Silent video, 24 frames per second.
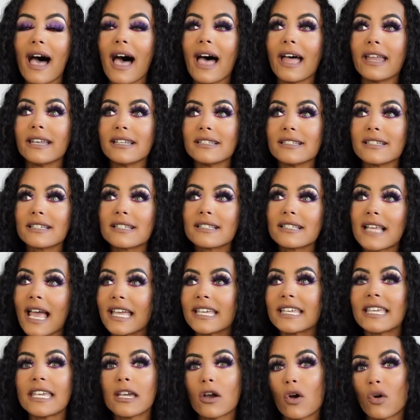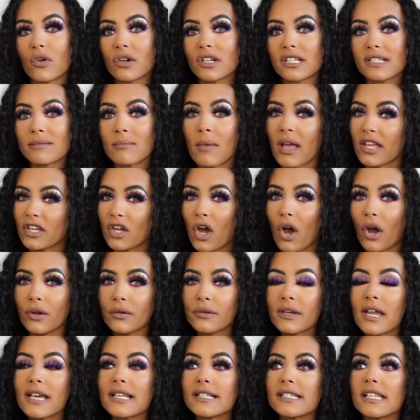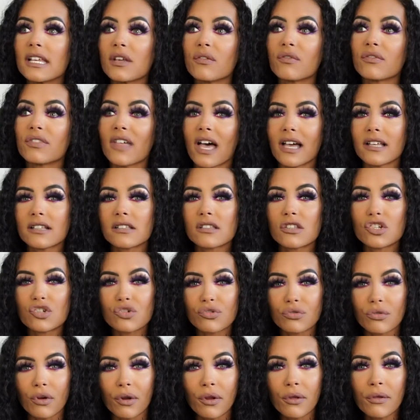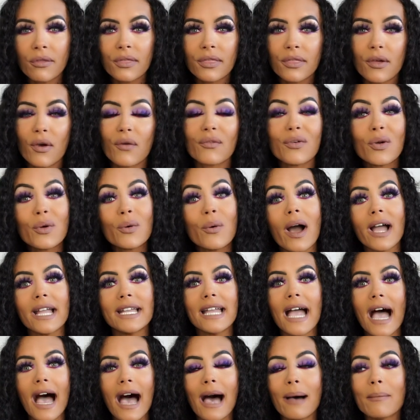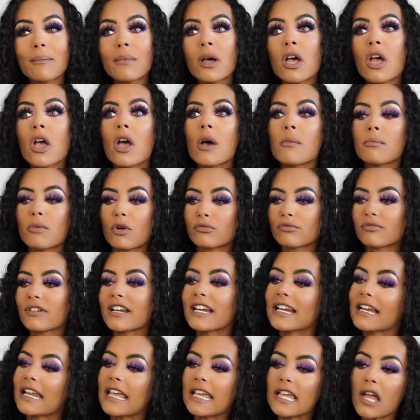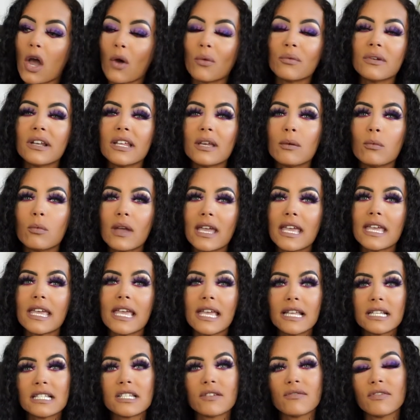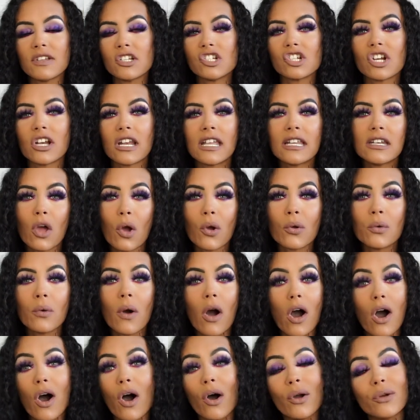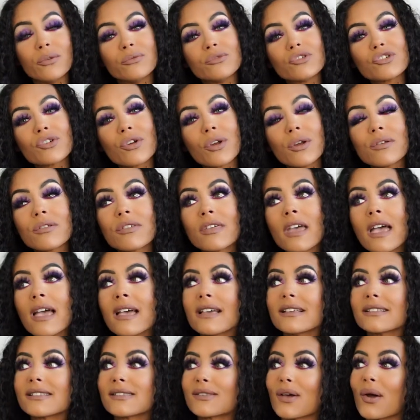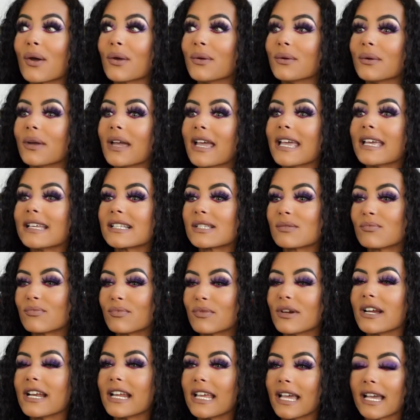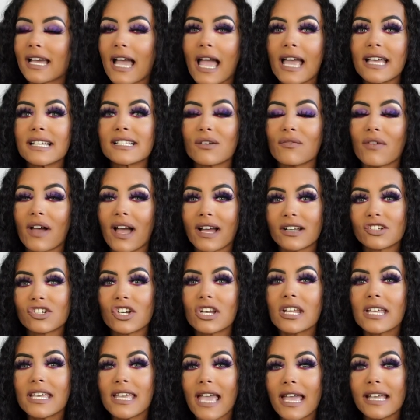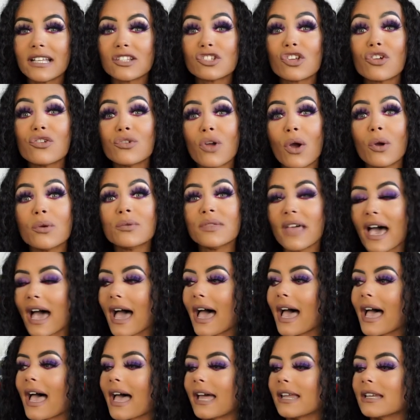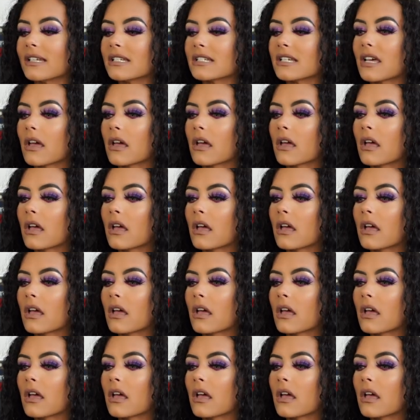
and take it on as my own, as if that's the truth of who I am. But really, only we individually know our own truth. So it's really a case of actually getting to know that and